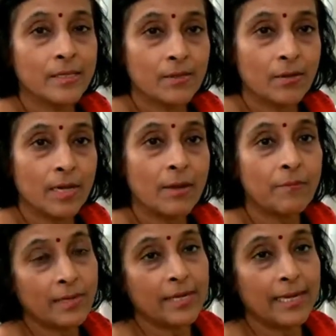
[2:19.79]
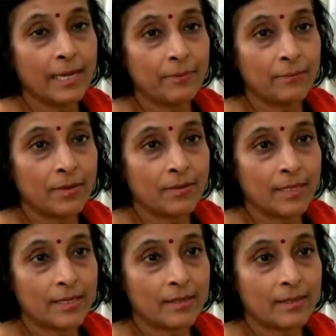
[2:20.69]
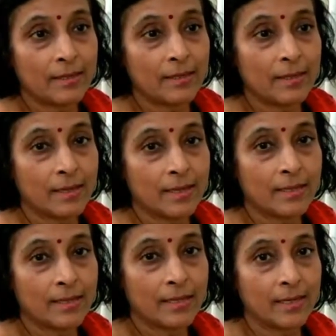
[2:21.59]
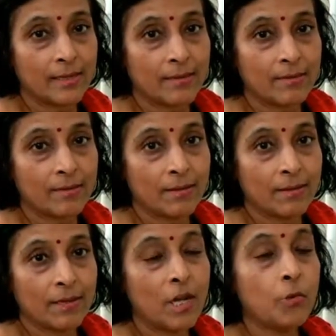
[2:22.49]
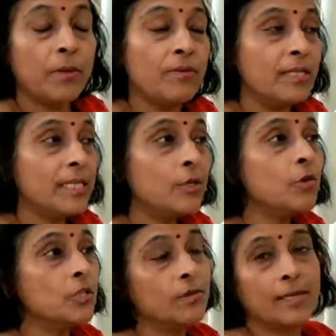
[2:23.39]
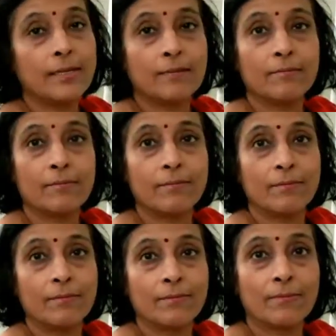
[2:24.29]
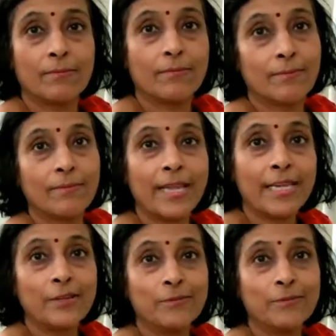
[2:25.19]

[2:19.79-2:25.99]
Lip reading: So I'm really happy about it. And then I hope everything goes well here. Thank you.